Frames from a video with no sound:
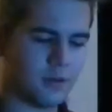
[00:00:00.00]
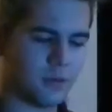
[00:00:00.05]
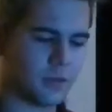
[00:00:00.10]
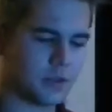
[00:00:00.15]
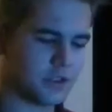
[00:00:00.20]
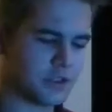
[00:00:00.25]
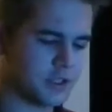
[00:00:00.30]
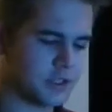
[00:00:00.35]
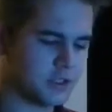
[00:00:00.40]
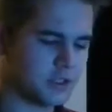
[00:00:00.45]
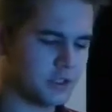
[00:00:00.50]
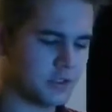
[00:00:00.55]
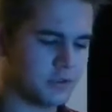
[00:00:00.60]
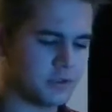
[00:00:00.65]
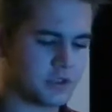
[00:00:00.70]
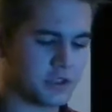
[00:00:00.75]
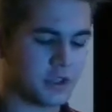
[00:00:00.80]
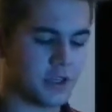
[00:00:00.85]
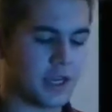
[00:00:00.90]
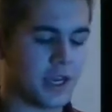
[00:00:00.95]
What you're going to do
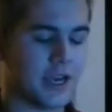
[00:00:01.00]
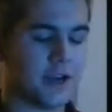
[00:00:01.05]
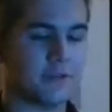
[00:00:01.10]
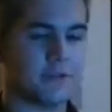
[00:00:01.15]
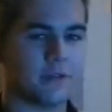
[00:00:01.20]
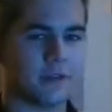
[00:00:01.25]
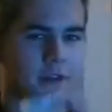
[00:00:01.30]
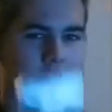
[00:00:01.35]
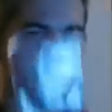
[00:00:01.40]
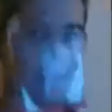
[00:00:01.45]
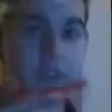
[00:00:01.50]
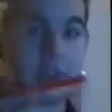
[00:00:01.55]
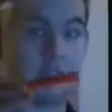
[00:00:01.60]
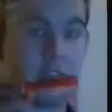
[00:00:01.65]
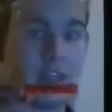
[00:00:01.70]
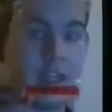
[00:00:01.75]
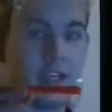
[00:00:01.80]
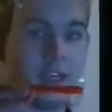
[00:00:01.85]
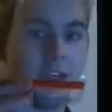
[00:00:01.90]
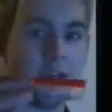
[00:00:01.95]
is you're going to have
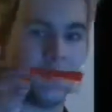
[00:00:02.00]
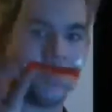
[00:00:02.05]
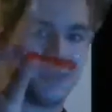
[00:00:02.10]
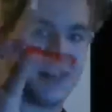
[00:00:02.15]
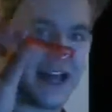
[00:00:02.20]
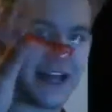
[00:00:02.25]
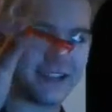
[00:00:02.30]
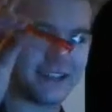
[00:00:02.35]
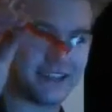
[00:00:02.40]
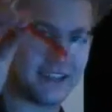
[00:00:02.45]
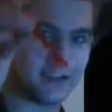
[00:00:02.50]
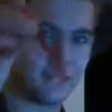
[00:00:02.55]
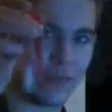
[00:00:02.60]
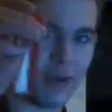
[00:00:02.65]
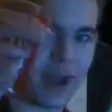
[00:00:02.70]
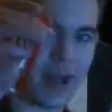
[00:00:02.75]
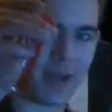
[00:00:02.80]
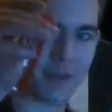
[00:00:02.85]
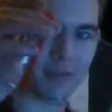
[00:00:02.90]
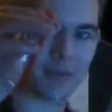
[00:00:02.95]
the plastic
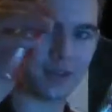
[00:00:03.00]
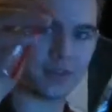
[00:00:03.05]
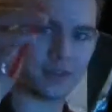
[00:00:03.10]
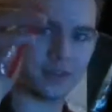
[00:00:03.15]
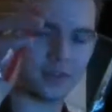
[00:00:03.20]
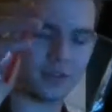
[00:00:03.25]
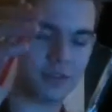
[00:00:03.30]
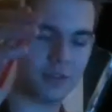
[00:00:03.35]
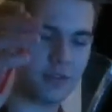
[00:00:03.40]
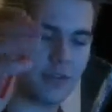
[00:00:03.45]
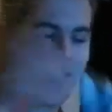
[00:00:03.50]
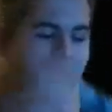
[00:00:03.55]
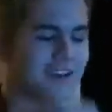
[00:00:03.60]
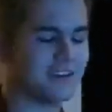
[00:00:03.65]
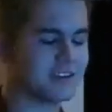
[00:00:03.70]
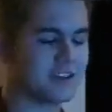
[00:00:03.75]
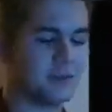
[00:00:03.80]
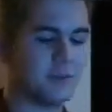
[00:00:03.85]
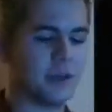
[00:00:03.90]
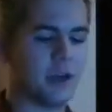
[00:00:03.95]
wrap and
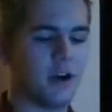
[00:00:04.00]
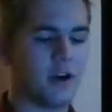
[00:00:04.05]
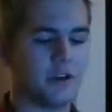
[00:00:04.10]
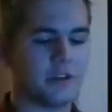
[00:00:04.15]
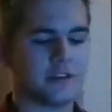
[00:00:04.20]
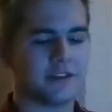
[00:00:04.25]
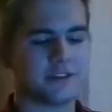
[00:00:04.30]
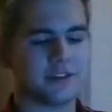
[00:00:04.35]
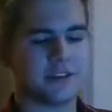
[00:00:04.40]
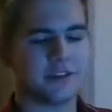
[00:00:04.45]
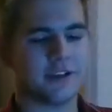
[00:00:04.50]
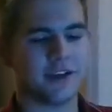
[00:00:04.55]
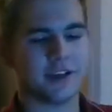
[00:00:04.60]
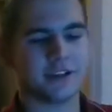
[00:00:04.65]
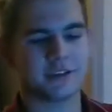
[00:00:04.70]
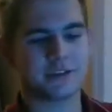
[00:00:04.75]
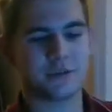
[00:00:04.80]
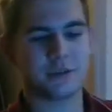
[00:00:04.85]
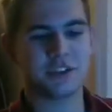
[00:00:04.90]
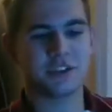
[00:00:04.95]
it's going to be on the
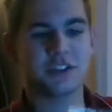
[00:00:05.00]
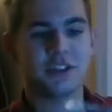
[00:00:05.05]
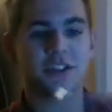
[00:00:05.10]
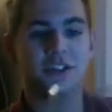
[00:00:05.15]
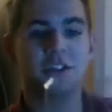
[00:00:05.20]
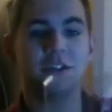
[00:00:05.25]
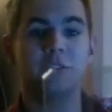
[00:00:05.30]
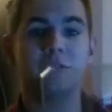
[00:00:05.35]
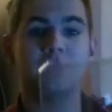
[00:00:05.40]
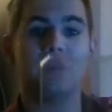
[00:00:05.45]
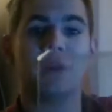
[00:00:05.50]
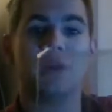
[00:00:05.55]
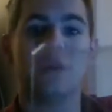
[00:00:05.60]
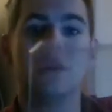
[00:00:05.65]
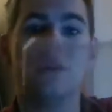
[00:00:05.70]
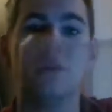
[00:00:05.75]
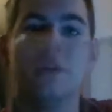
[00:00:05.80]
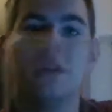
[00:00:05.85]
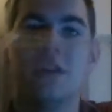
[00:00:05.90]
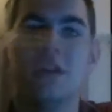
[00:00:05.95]
cigarette. So what you're going to do
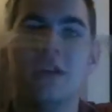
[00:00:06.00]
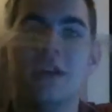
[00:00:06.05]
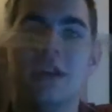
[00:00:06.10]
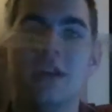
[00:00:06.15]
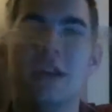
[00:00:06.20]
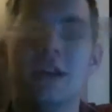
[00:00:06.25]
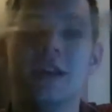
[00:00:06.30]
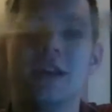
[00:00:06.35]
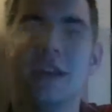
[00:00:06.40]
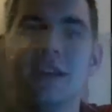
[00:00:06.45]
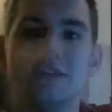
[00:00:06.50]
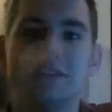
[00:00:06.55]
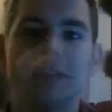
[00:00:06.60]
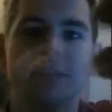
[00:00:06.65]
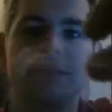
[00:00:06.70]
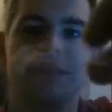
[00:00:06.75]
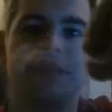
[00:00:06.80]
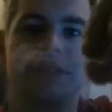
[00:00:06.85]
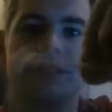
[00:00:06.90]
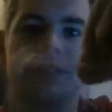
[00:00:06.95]
though is,
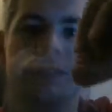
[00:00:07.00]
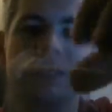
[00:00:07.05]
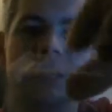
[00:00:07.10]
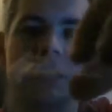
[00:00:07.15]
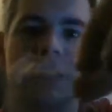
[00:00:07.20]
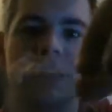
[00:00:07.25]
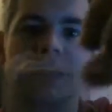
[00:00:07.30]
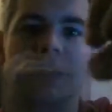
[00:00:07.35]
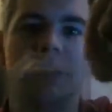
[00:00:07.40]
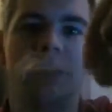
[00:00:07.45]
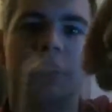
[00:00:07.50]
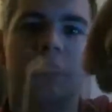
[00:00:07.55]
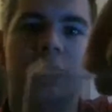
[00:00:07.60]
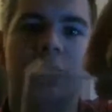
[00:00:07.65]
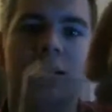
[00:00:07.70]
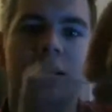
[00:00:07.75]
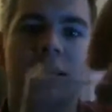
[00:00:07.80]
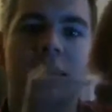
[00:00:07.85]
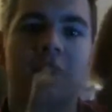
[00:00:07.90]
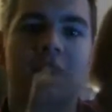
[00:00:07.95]
as you can see here,
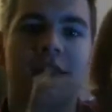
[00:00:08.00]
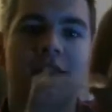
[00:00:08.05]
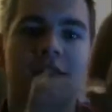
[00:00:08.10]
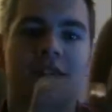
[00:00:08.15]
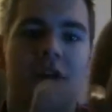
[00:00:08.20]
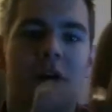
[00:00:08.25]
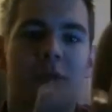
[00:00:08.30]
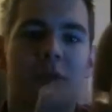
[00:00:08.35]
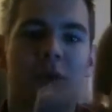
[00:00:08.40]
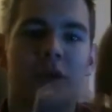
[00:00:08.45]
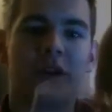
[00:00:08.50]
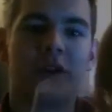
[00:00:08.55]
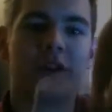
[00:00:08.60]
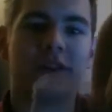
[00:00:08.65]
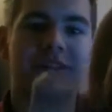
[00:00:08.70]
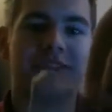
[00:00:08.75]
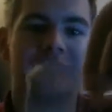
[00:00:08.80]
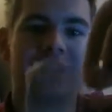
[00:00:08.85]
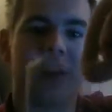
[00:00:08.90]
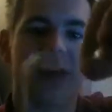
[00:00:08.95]
is on one of
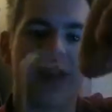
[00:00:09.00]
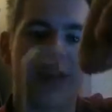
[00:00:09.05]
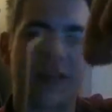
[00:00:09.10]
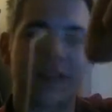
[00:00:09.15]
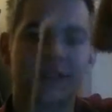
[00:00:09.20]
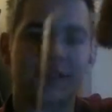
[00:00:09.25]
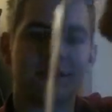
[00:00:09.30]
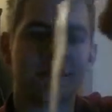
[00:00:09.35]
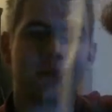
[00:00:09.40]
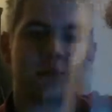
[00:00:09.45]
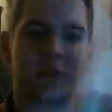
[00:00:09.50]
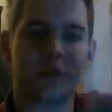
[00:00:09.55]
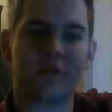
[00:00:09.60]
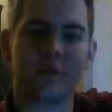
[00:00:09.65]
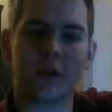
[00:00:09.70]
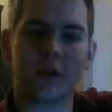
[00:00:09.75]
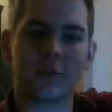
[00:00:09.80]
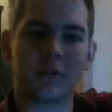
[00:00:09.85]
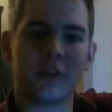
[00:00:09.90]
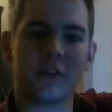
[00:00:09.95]
the sides,
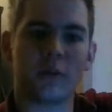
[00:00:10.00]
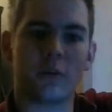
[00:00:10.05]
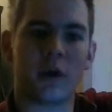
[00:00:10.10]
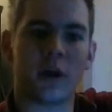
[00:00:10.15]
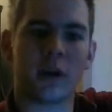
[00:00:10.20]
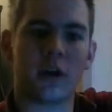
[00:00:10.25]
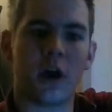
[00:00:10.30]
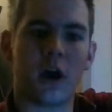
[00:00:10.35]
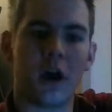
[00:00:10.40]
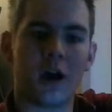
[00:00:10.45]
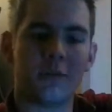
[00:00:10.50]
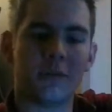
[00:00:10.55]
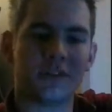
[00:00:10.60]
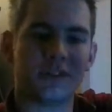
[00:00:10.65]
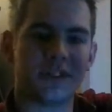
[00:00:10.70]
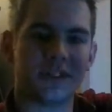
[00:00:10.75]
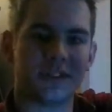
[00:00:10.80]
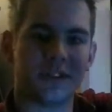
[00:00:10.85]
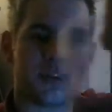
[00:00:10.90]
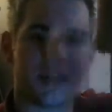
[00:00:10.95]
preferably the one opposite